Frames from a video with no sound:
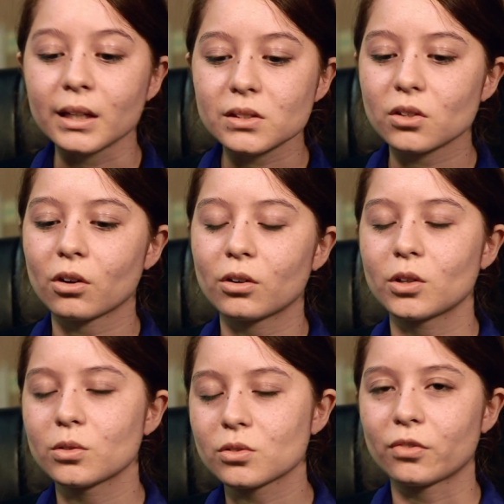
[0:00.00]
easier,
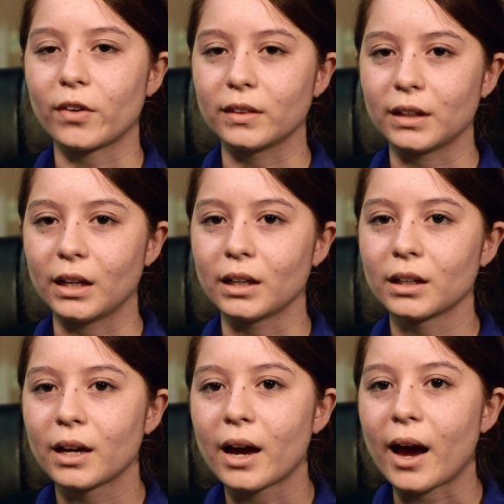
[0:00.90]

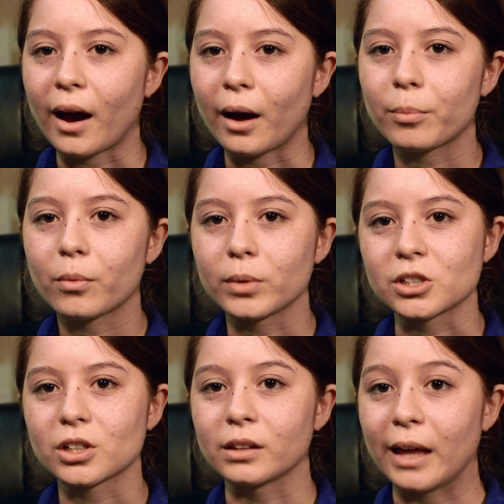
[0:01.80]
user-friendly app
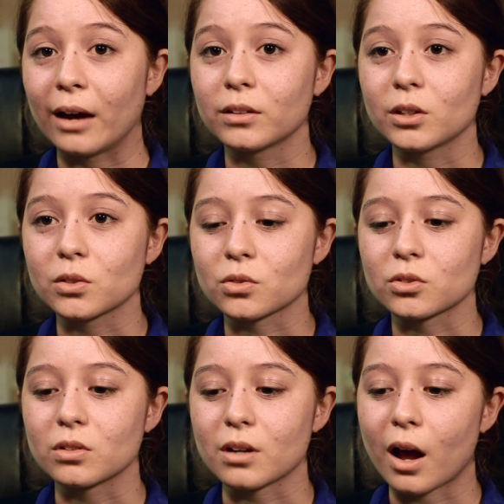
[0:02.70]
which allowed the
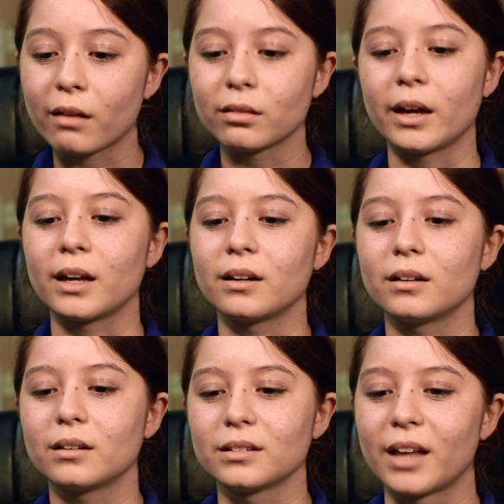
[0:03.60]
user to not let
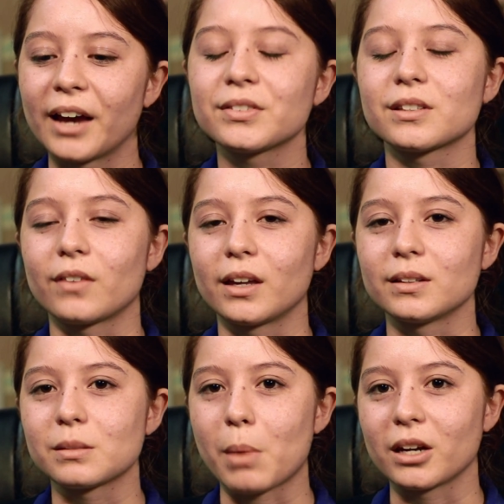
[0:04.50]
life's
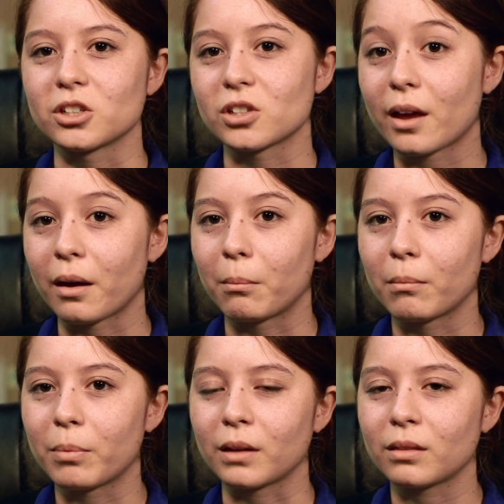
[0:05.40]
events manage
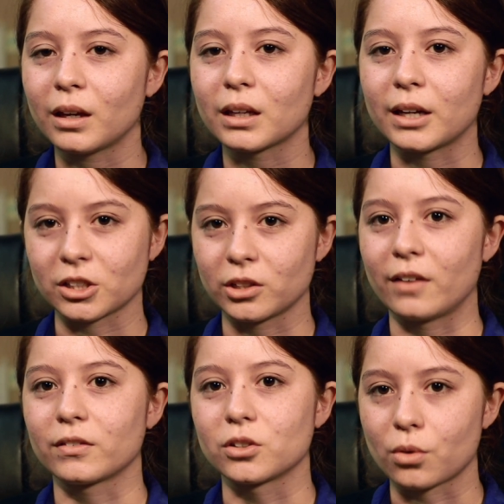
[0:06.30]
them, but they can
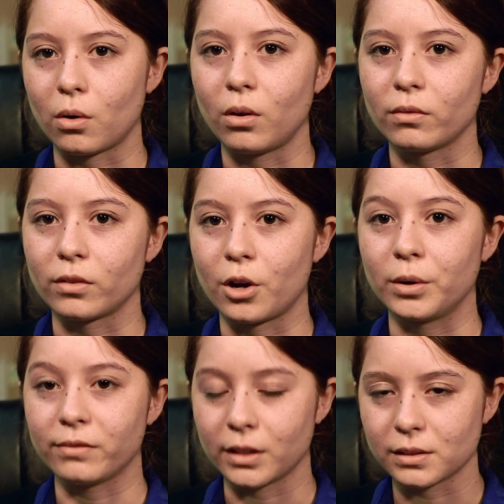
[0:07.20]
actually have control over their own